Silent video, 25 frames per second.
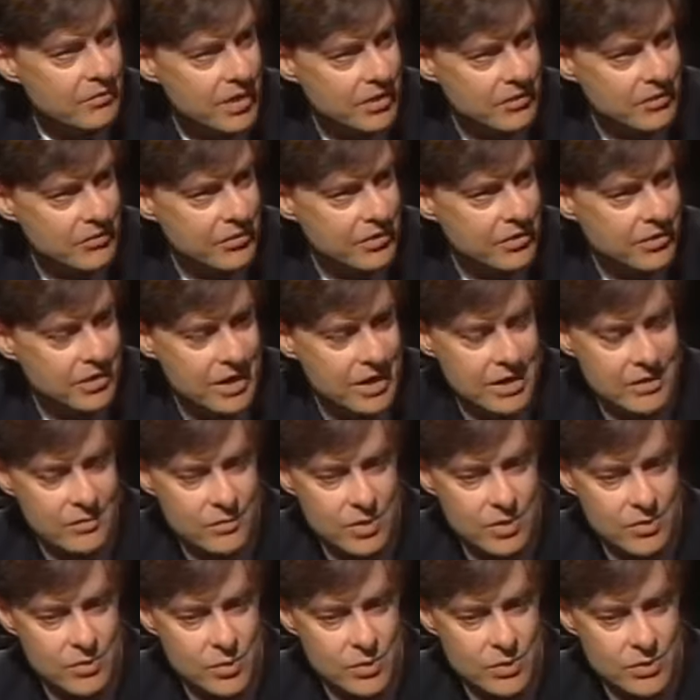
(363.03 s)
veteran at the end of
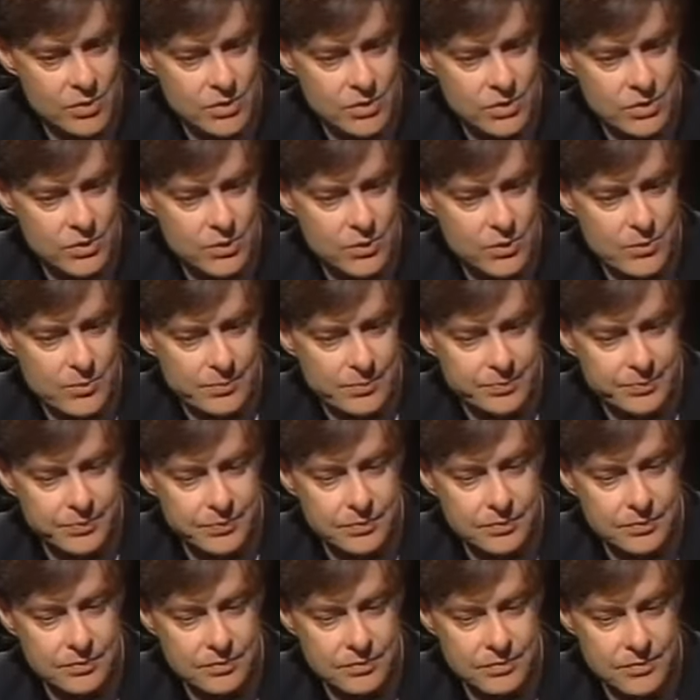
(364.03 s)
World War II,
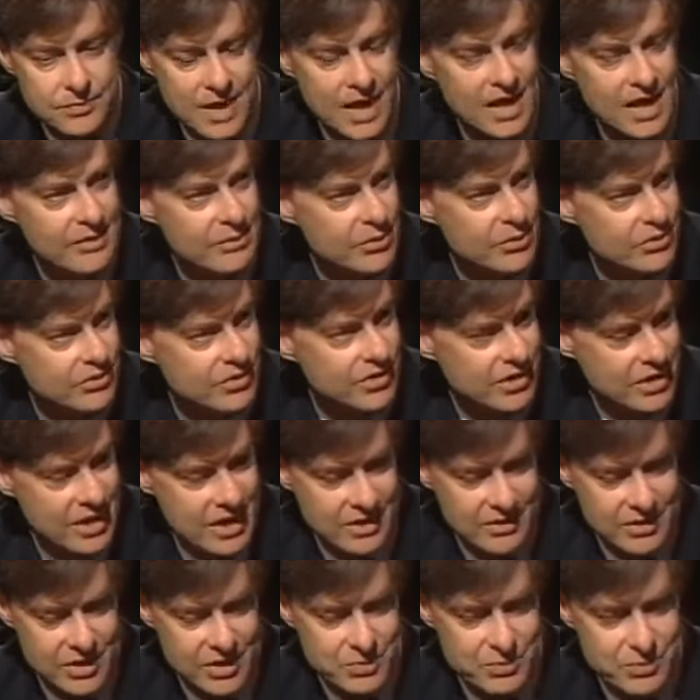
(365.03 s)
and he was,
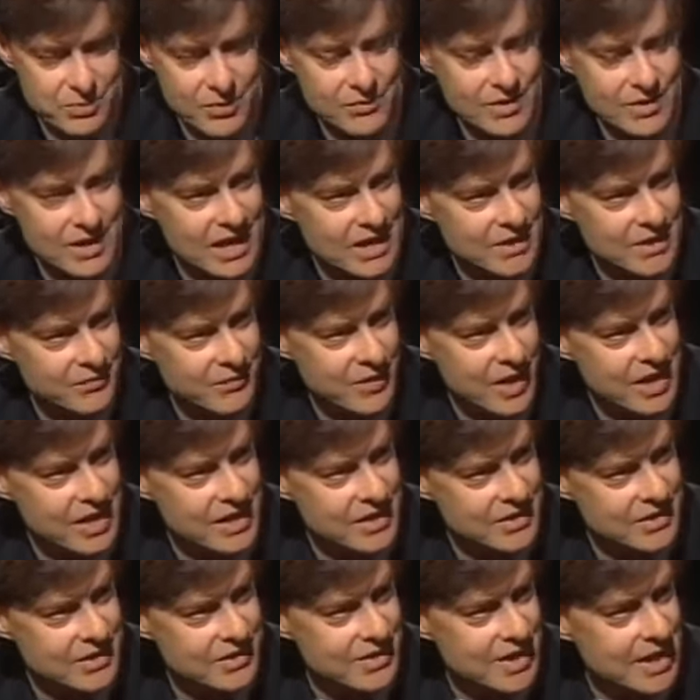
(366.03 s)
he'd just moved to Las
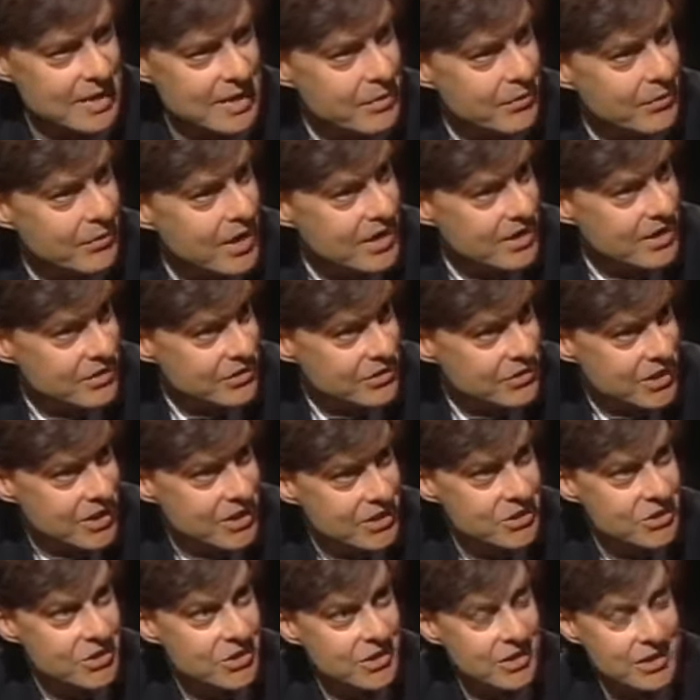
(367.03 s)
Vegas to set up a radio
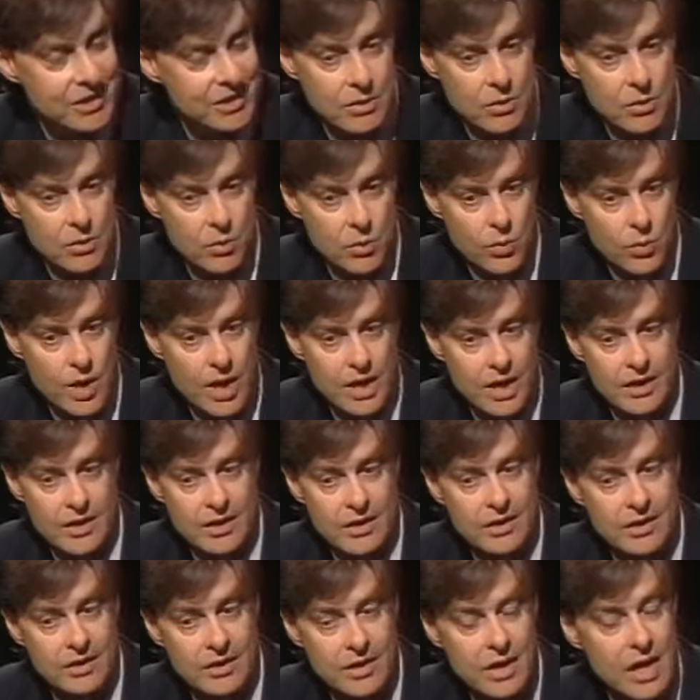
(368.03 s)
station
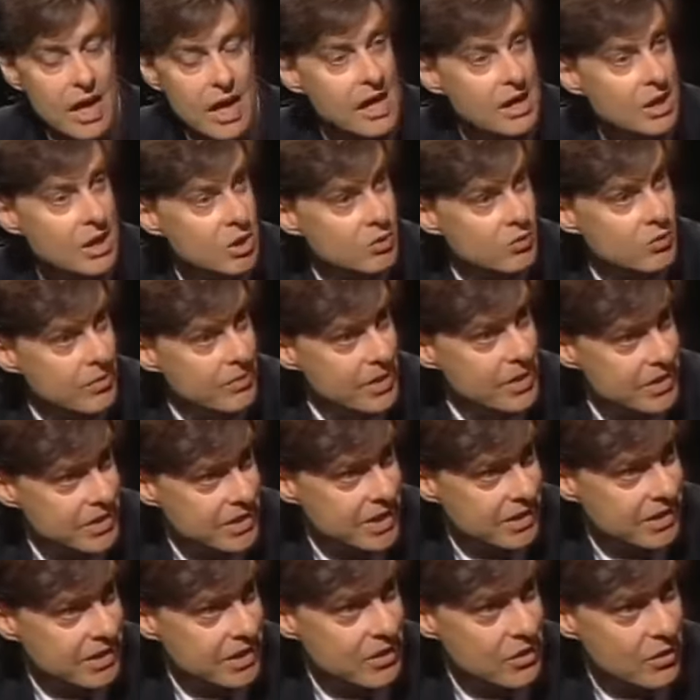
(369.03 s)
when Al Schwimmer
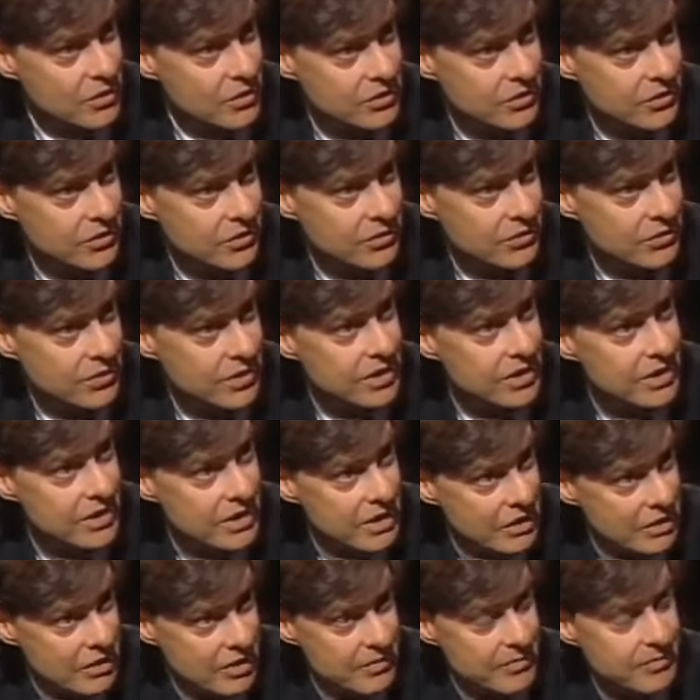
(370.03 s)
suddenly knocked on the door. He didn't
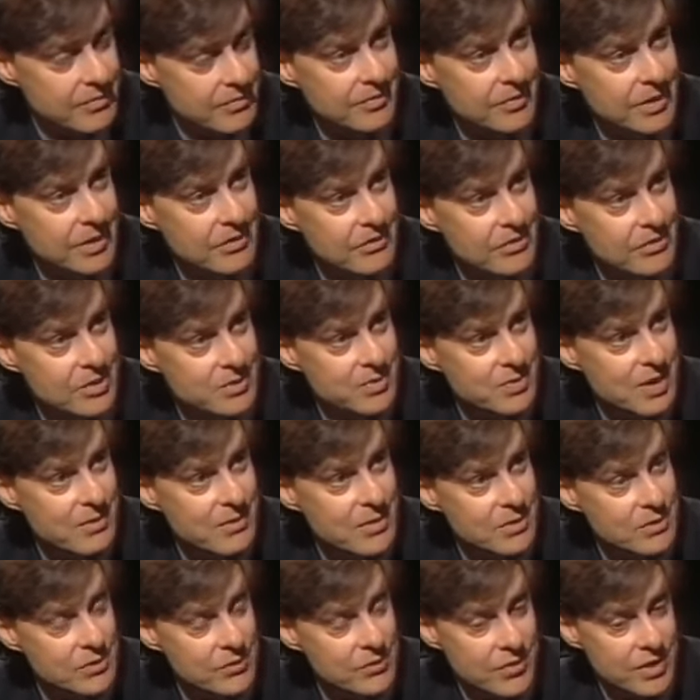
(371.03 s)
know him, introduced by a
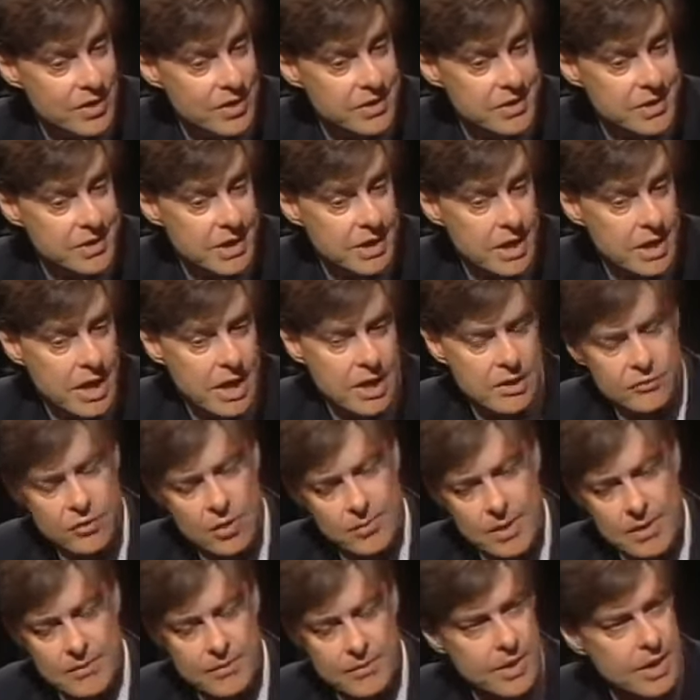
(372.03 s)
mutual friend, said, hey,
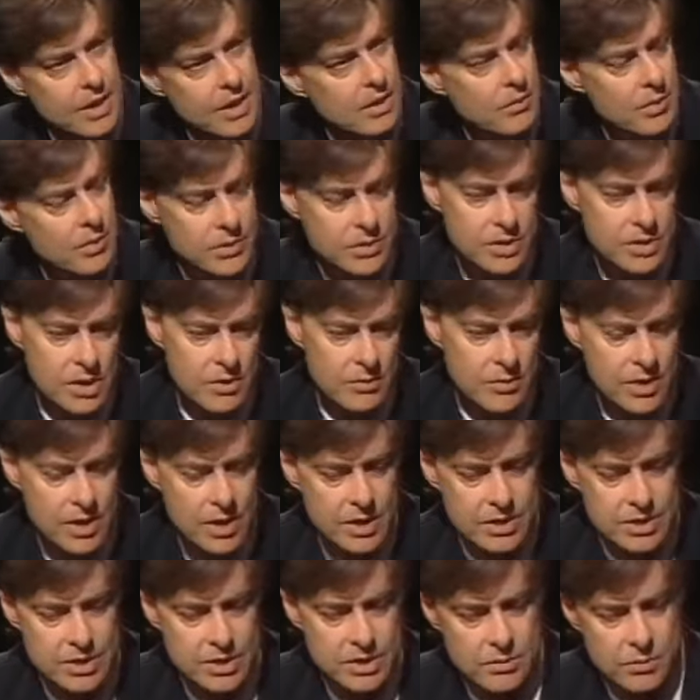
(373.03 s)
drop everything. I want you to come with
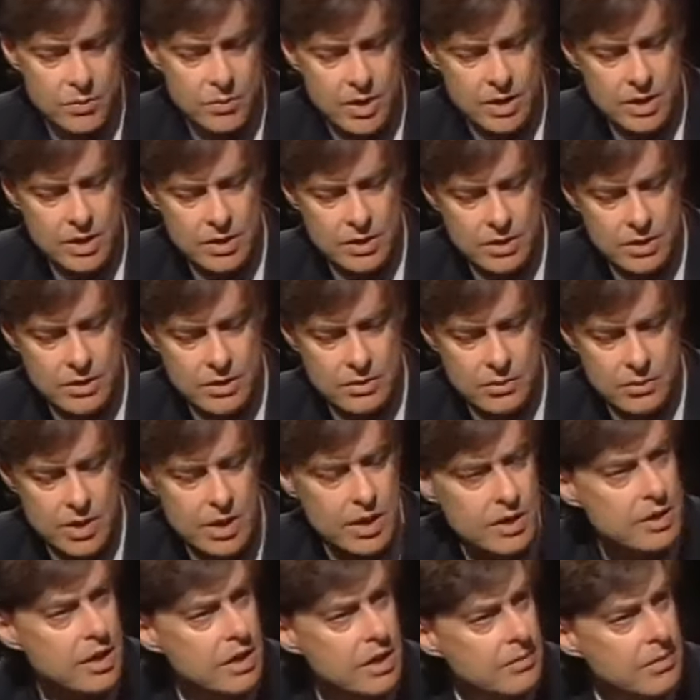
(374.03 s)
us, and we're, gonna, we're
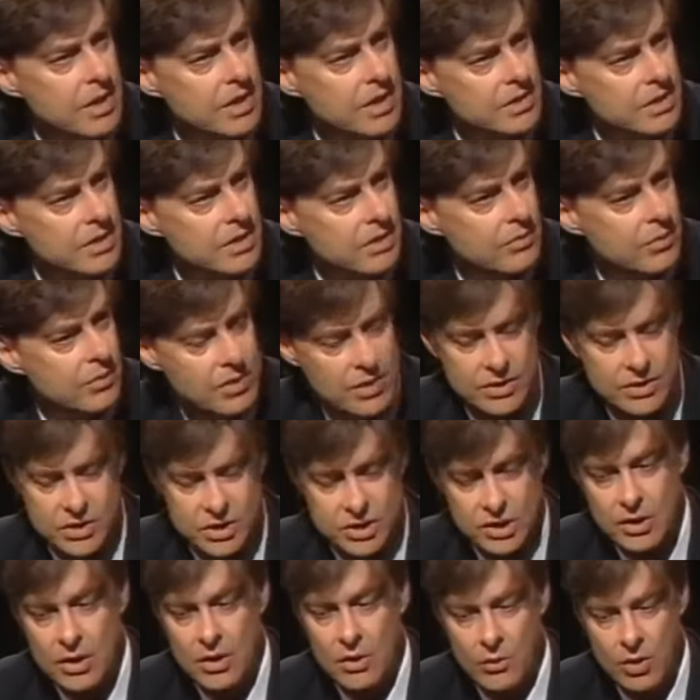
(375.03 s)
going down to Mexico. We, gotta
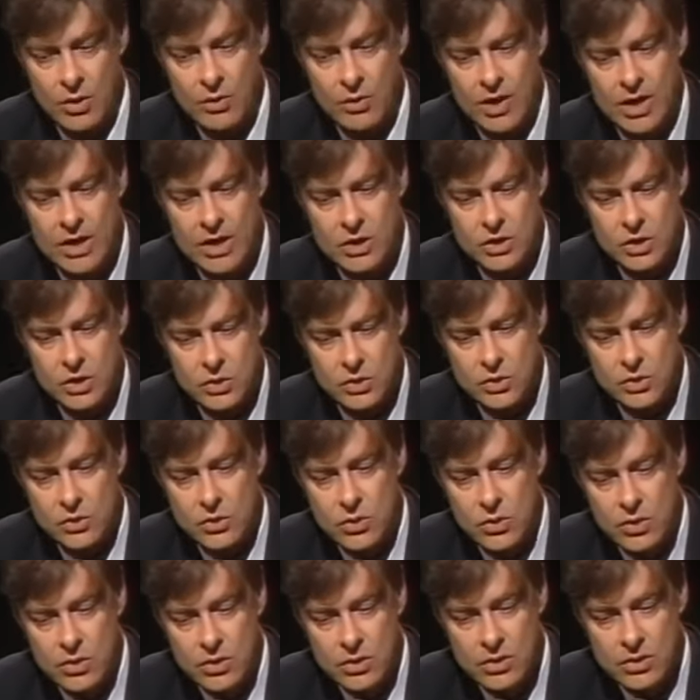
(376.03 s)
we need you